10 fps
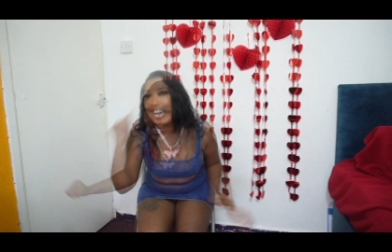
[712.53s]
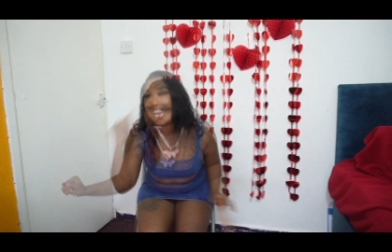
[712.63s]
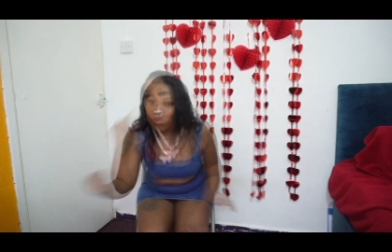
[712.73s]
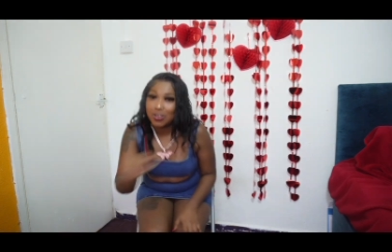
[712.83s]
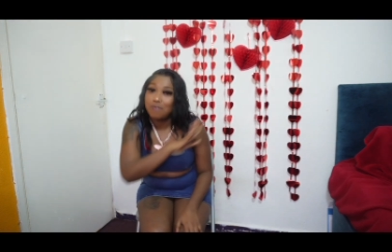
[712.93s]

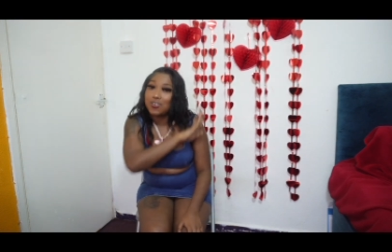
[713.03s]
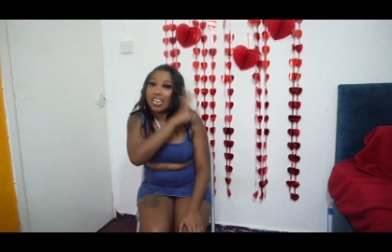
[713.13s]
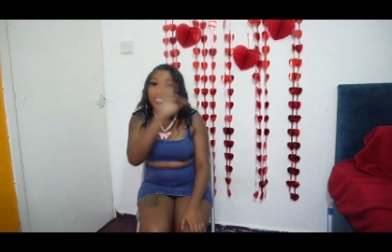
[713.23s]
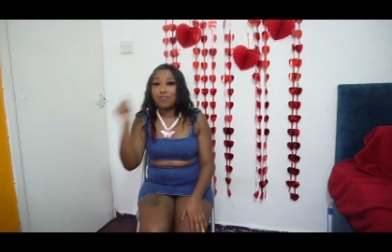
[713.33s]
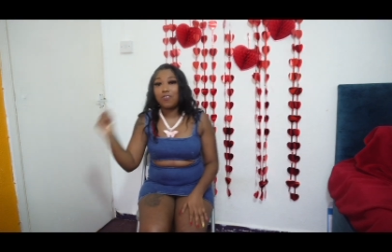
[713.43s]
drinks, but don't
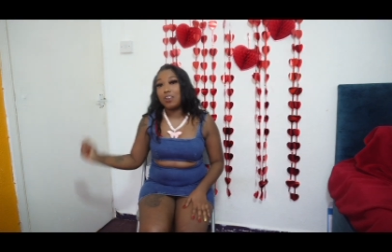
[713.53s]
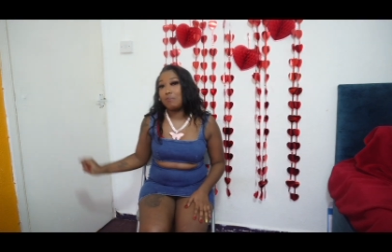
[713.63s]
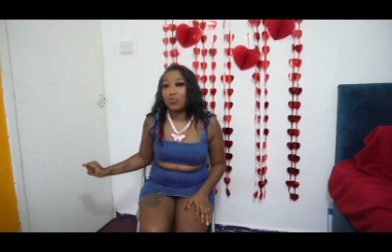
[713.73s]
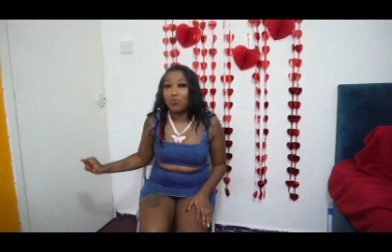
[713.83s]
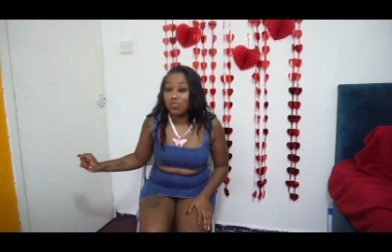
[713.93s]
forget to follow
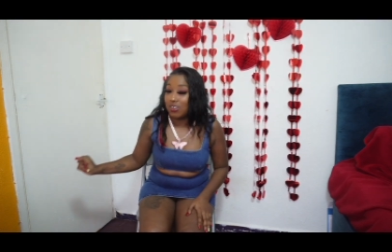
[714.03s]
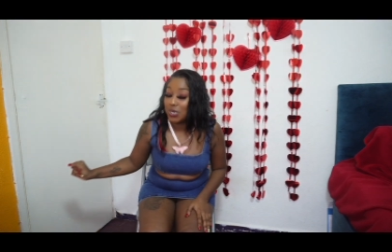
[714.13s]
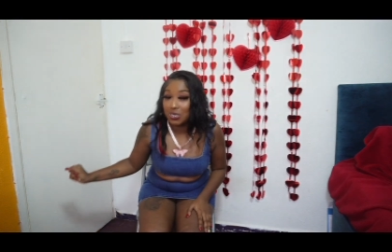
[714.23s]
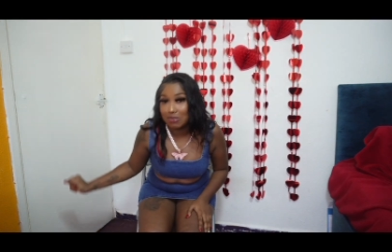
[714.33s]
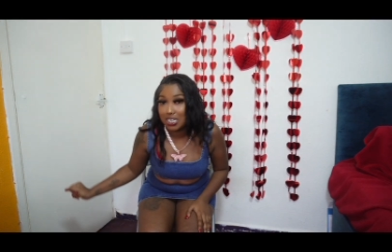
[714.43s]
me on all
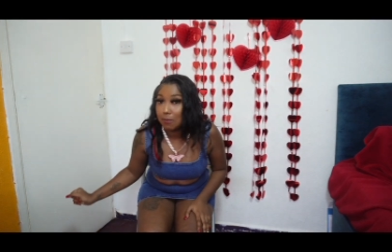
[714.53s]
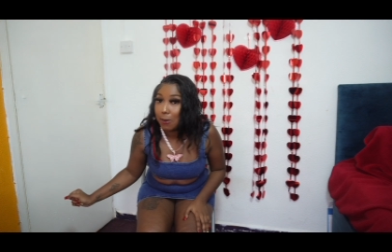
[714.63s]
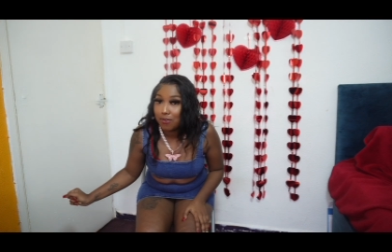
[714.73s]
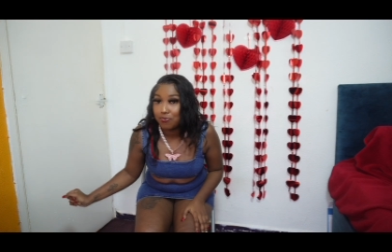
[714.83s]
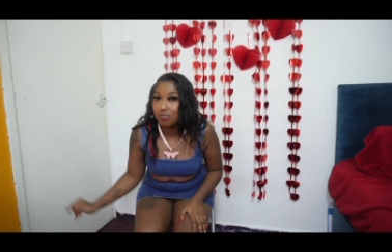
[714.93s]
social media
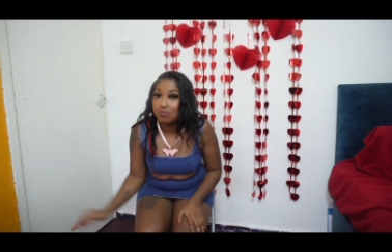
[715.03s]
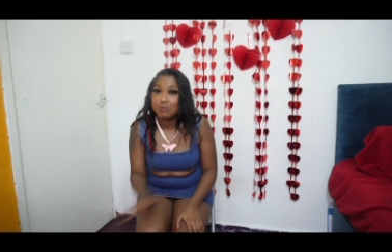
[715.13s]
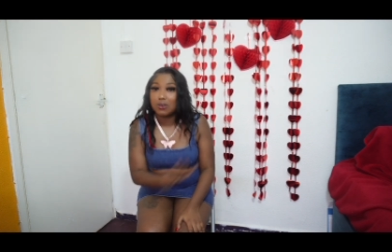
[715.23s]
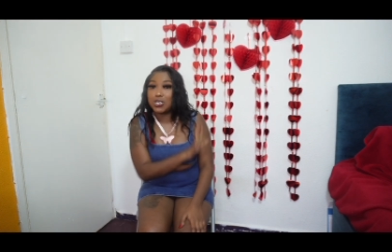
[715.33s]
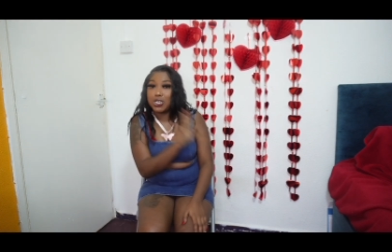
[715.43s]
platforms
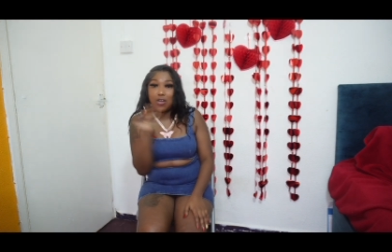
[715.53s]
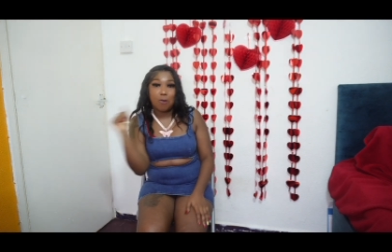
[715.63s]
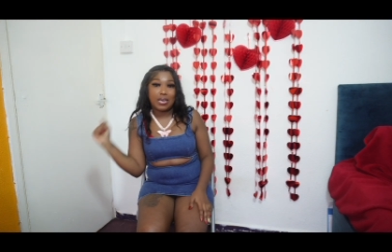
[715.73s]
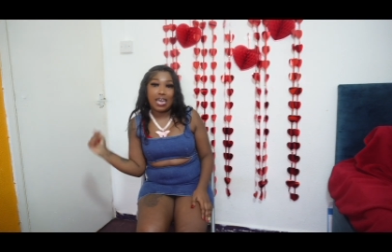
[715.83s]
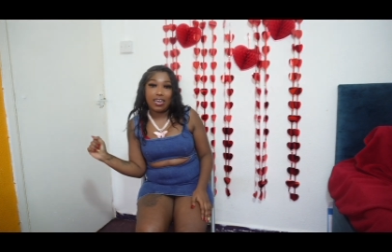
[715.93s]
because your
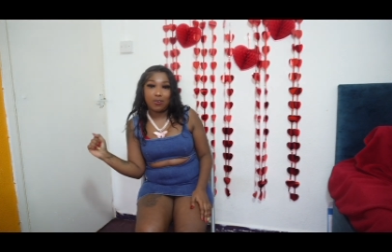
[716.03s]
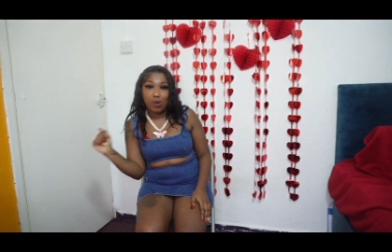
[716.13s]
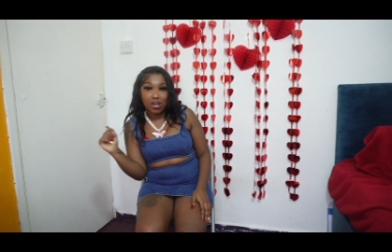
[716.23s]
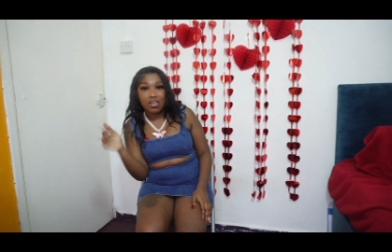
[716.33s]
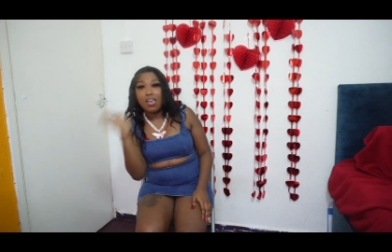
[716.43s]
girl be getting
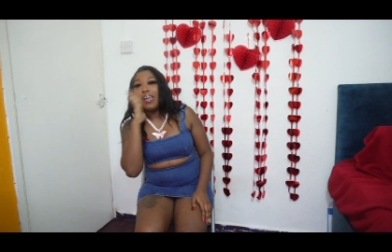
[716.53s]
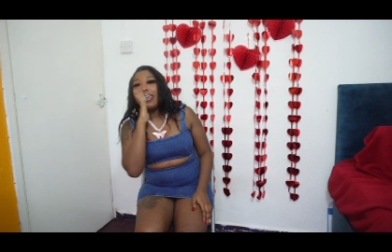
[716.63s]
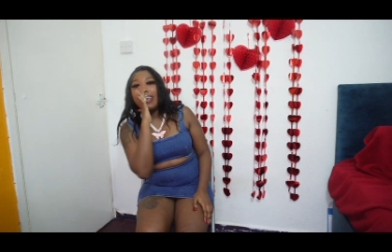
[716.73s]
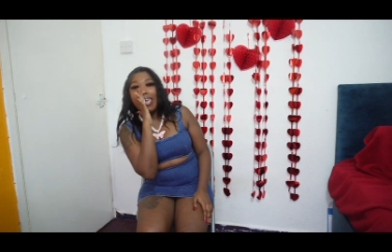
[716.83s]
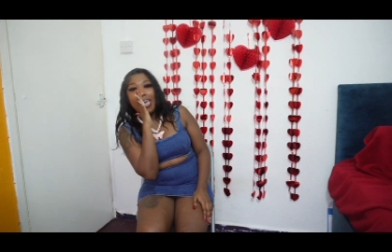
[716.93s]
what?
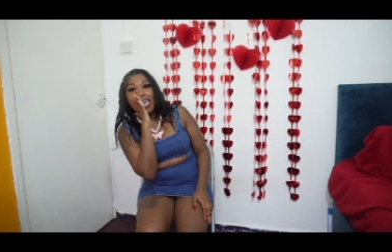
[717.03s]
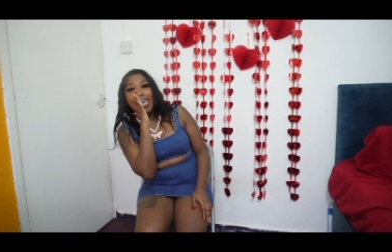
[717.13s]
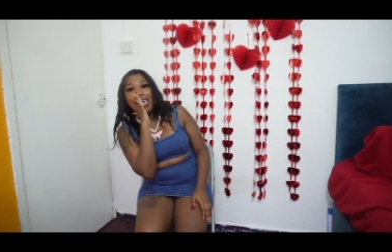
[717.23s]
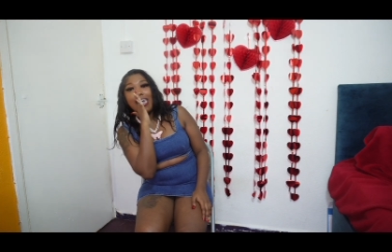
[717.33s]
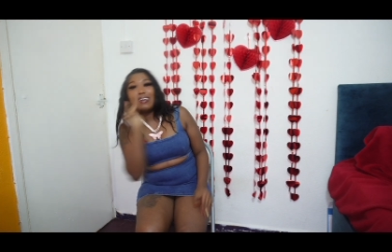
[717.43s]

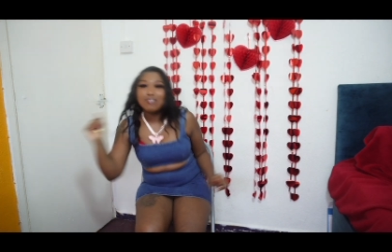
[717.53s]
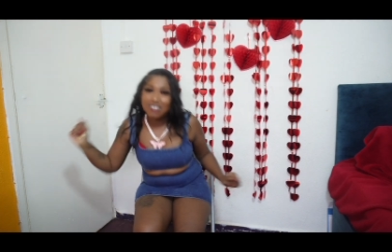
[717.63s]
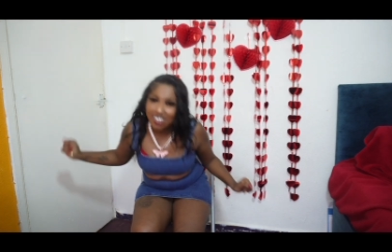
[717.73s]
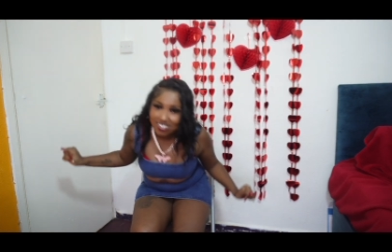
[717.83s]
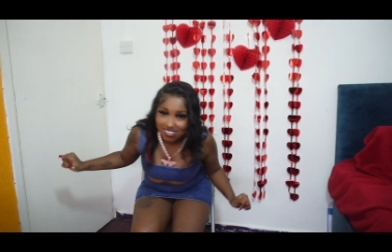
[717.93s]

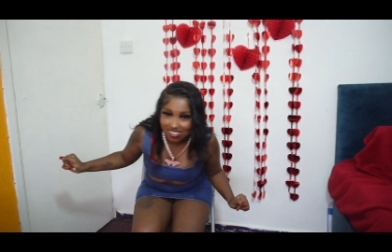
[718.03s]
Lit!